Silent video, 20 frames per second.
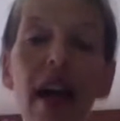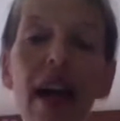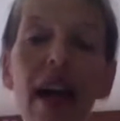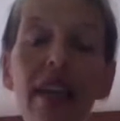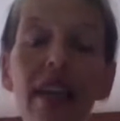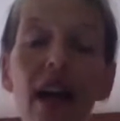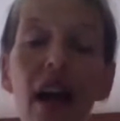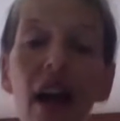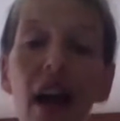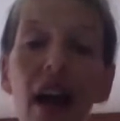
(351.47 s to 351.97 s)

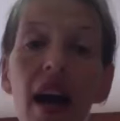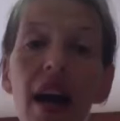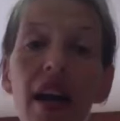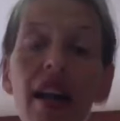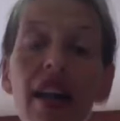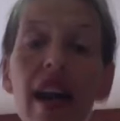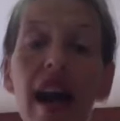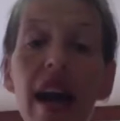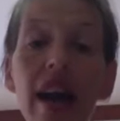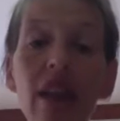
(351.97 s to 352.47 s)
has a
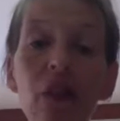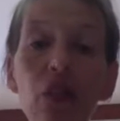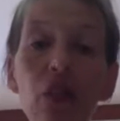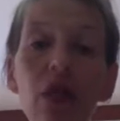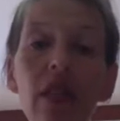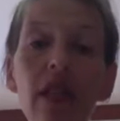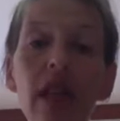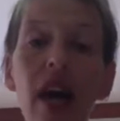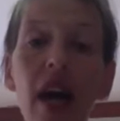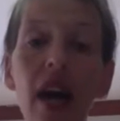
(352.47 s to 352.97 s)

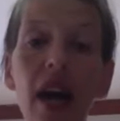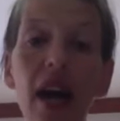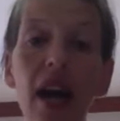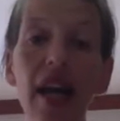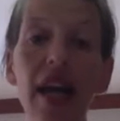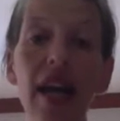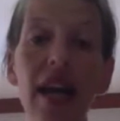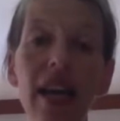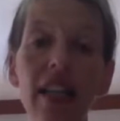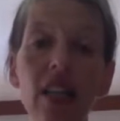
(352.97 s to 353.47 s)
naturally
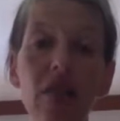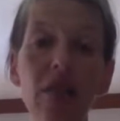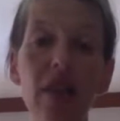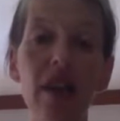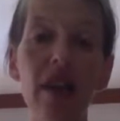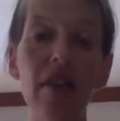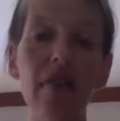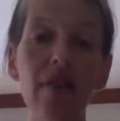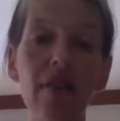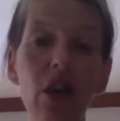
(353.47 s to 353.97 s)
high
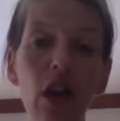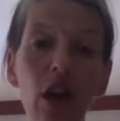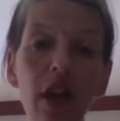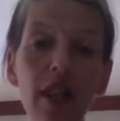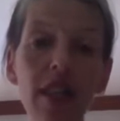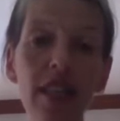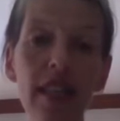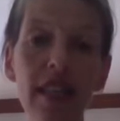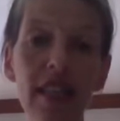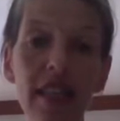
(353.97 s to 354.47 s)
SPF
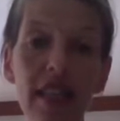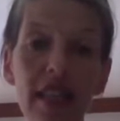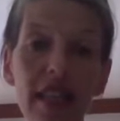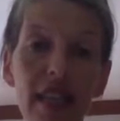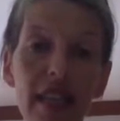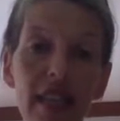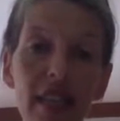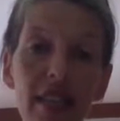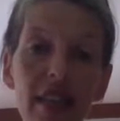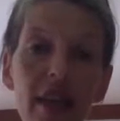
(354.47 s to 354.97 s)
content in
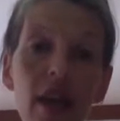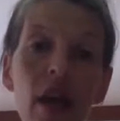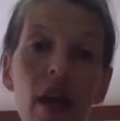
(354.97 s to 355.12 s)
it.